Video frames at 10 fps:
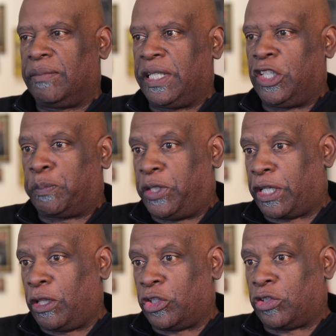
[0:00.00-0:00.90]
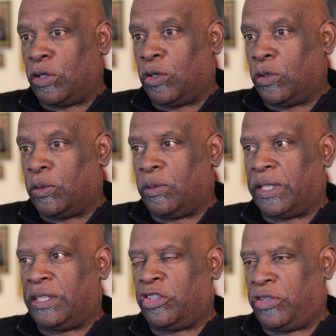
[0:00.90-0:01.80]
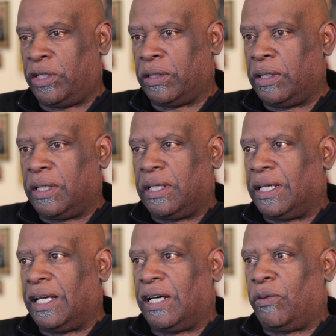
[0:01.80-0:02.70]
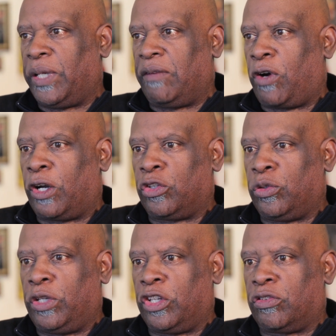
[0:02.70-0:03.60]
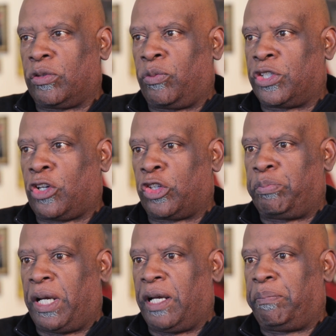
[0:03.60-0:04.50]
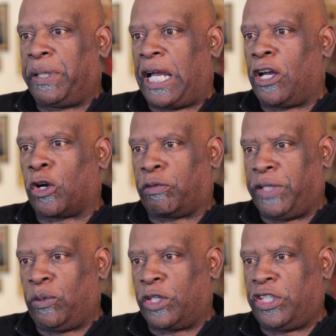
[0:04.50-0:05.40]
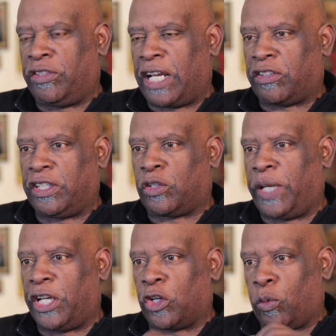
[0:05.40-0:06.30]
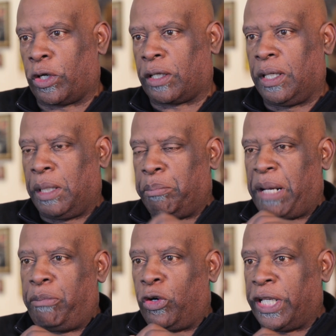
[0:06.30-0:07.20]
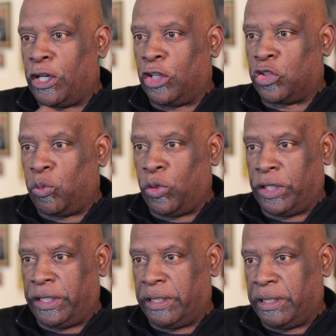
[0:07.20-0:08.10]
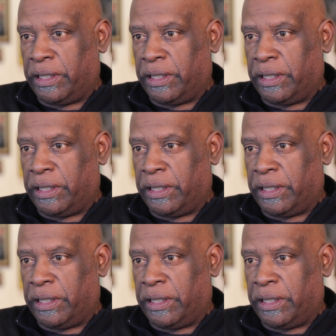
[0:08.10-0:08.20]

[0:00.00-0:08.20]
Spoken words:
In this particular show this year, we have an artist who does what she calls pyography, where she's actually creating her work by burning onto wood.